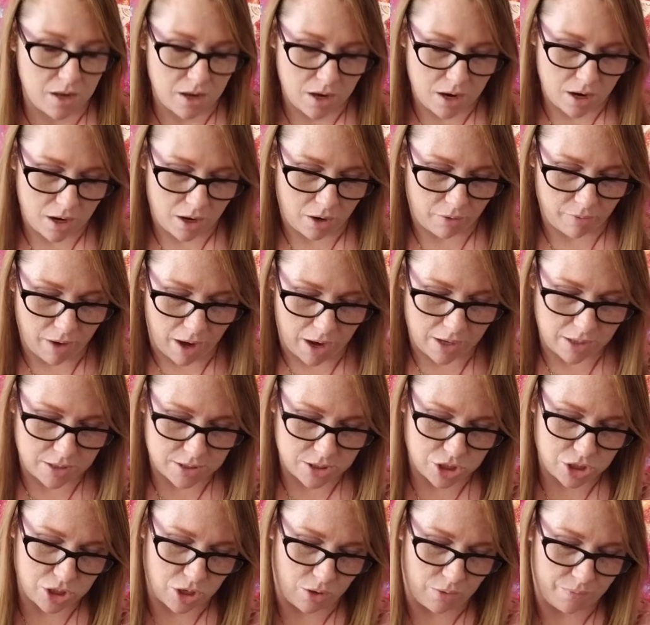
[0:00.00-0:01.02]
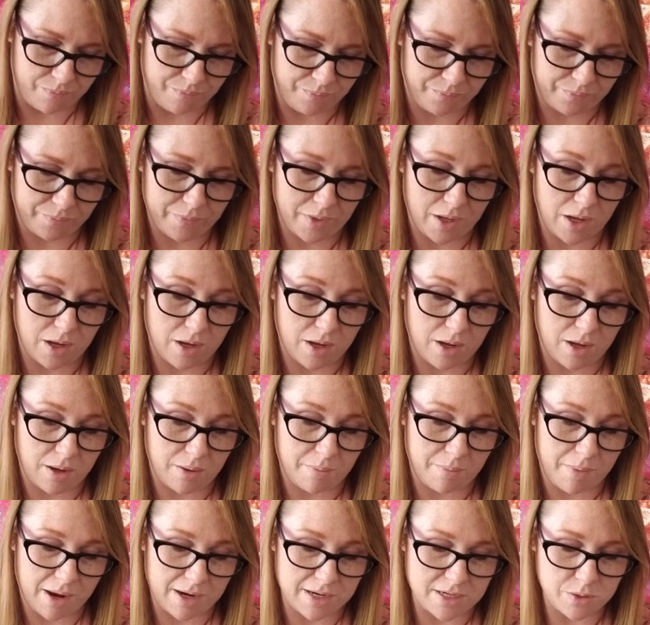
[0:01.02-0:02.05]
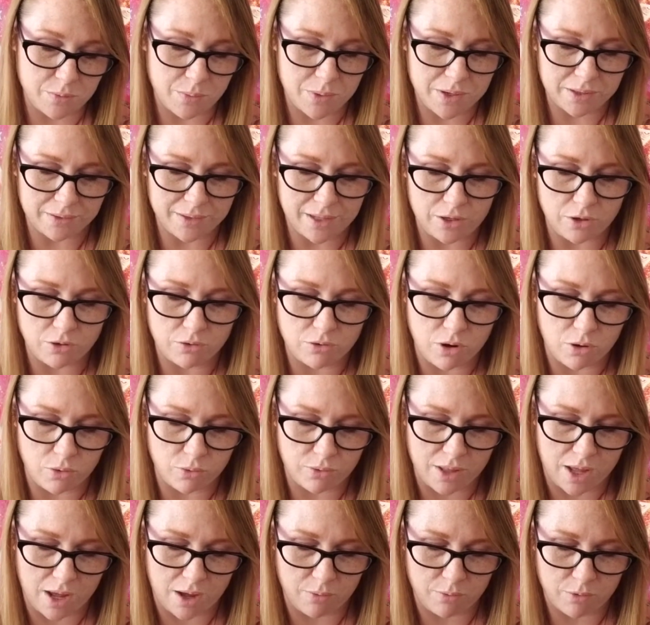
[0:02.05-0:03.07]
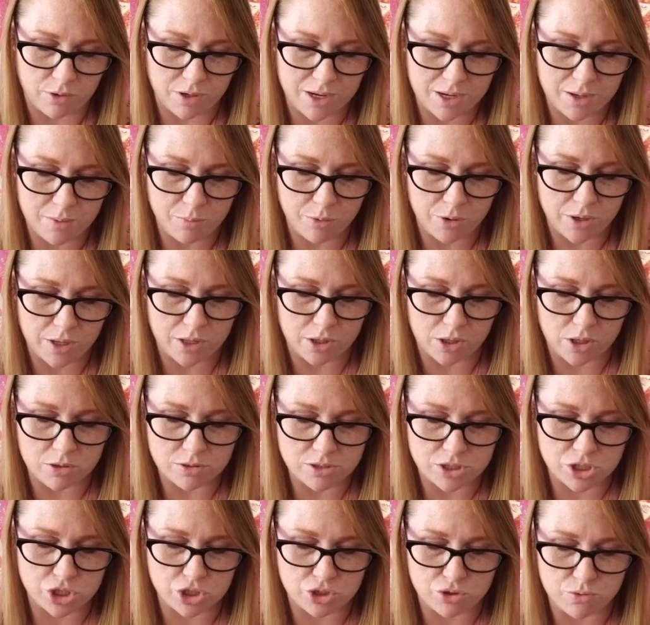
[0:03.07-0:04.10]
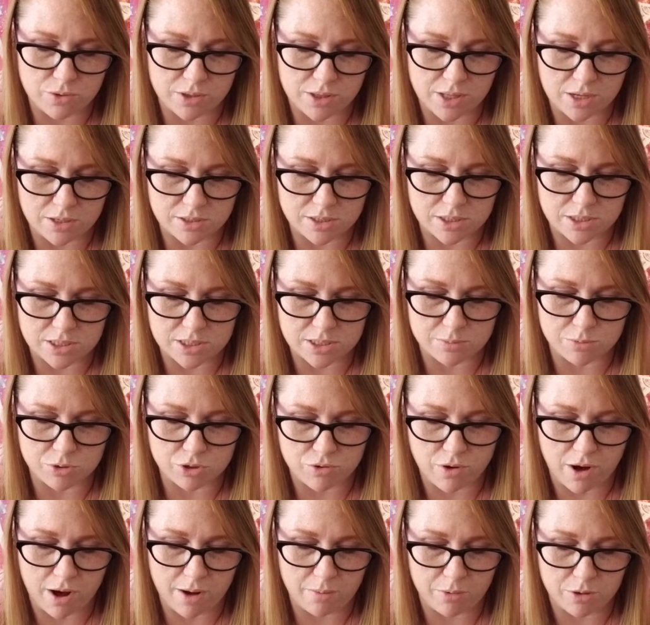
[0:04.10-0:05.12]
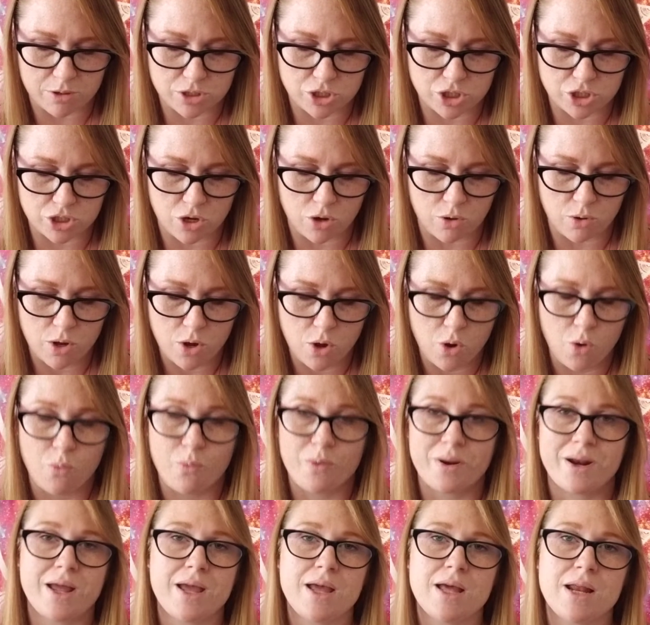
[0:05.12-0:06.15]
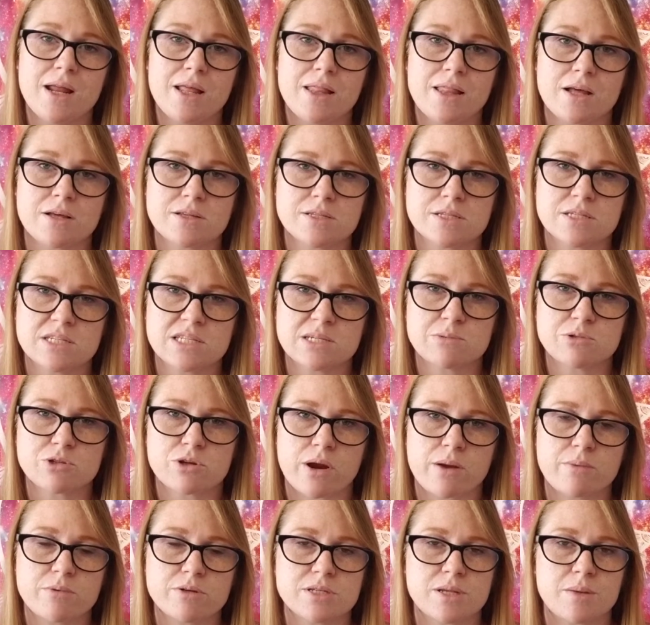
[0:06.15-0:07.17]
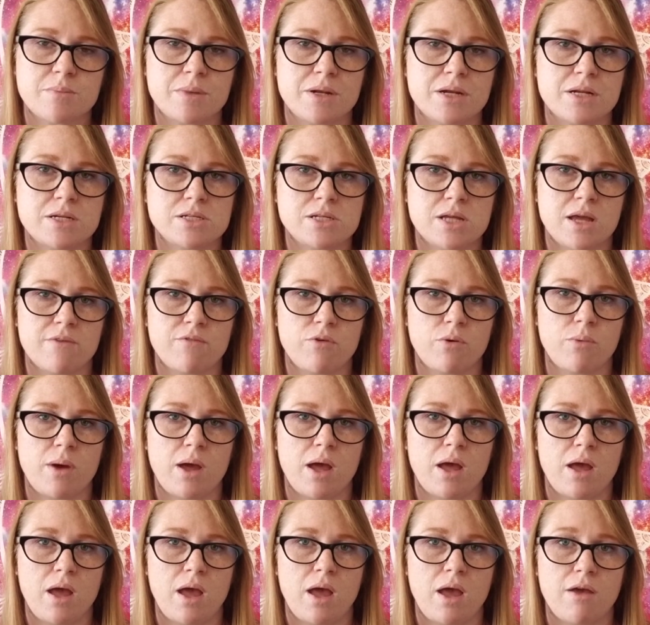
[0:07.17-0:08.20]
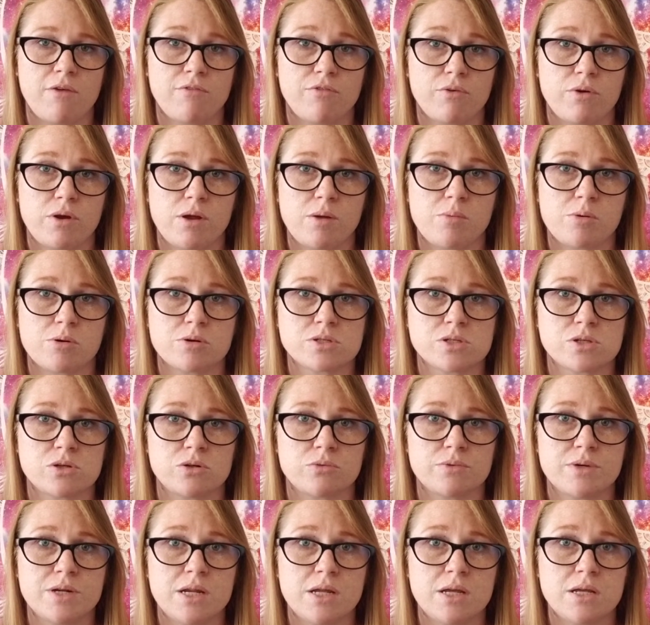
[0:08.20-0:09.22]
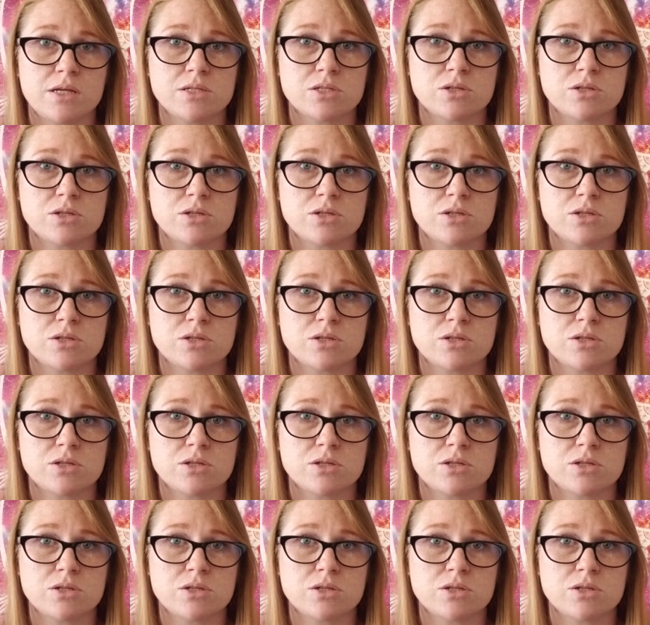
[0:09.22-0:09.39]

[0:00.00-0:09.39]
All right. So I did want to let you know that we're getting pretty close to 1,000 subscribers. So when I hit 1,000 subscribers, I'm going to give away a free personal reading.